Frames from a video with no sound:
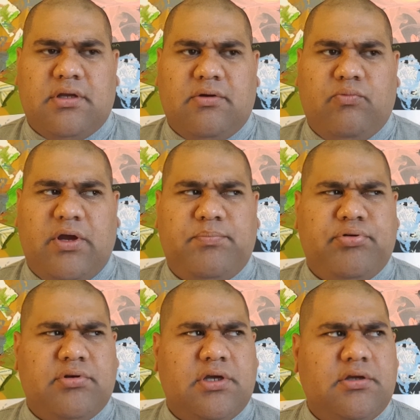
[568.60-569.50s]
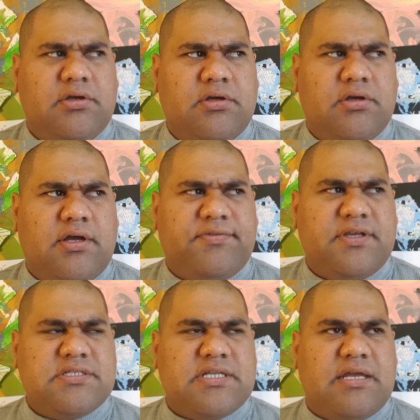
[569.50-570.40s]
Waipuna, I think
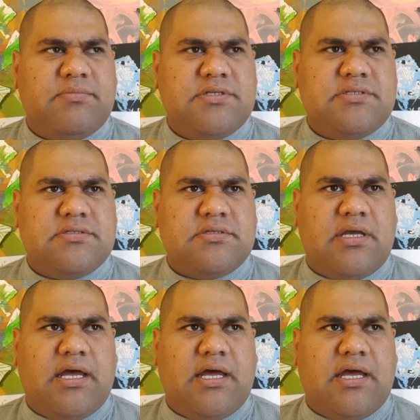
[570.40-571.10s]
his name is.